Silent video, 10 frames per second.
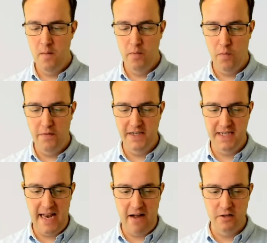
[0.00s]
But what
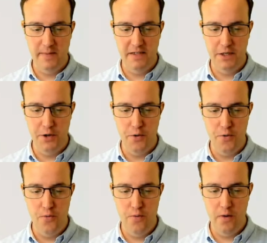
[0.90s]
this allows me to
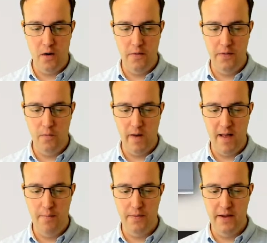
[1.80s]
do on the
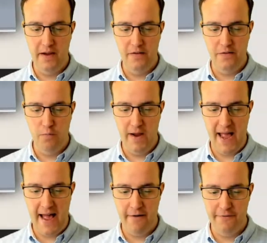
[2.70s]
web is we
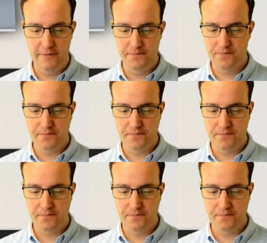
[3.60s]
have